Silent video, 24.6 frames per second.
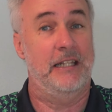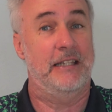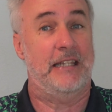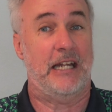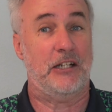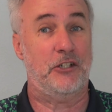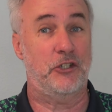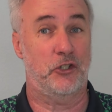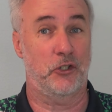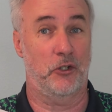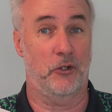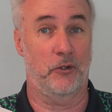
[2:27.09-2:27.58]

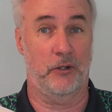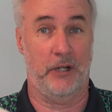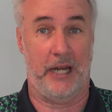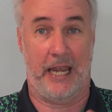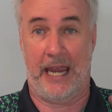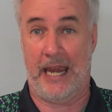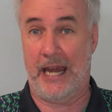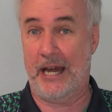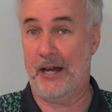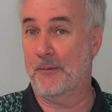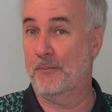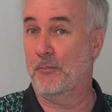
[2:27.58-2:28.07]
That's your
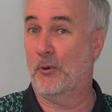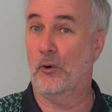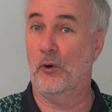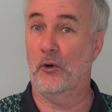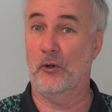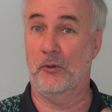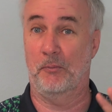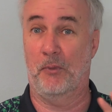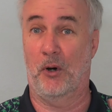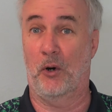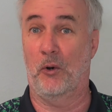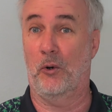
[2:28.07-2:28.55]

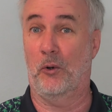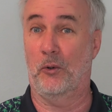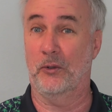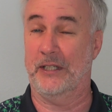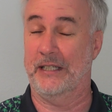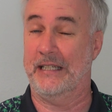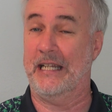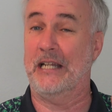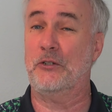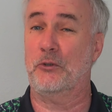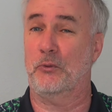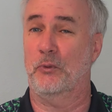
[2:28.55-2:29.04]
airborne mold,
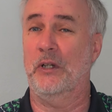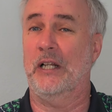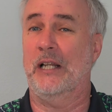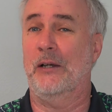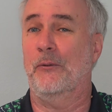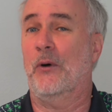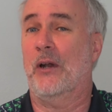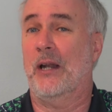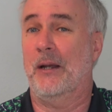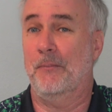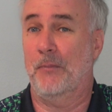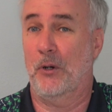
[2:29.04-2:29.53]
and that's really
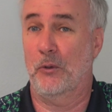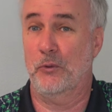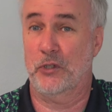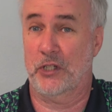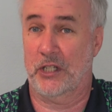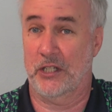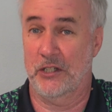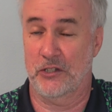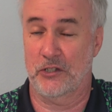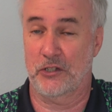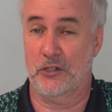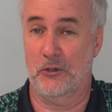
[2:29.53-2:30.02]
what I'm
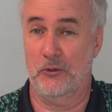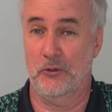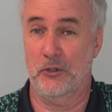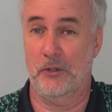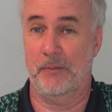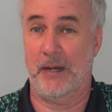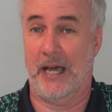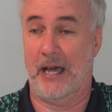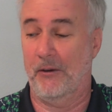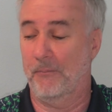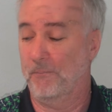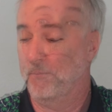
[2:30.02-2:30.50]
most concerned
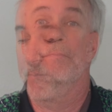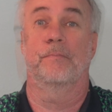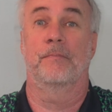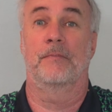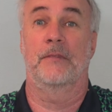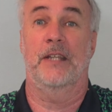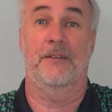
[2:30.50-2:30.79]
about.